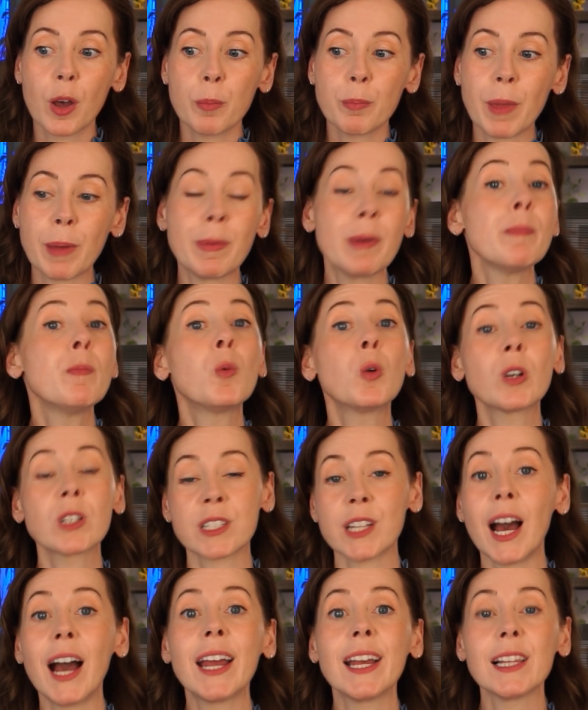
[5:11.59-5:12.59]
maybe more
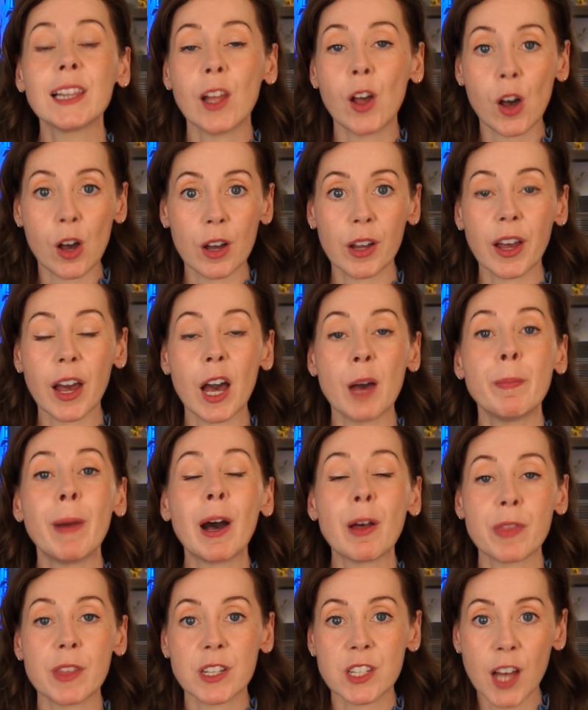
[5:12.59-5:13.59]
dialogue
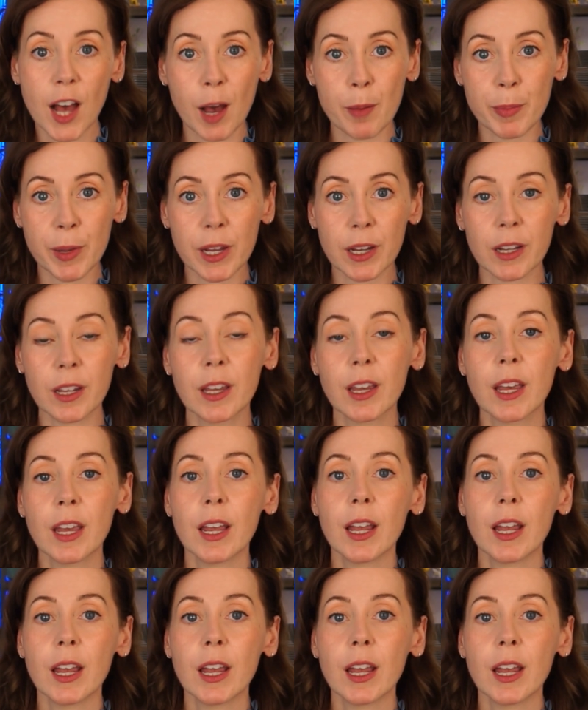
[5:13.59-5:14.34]
about the topic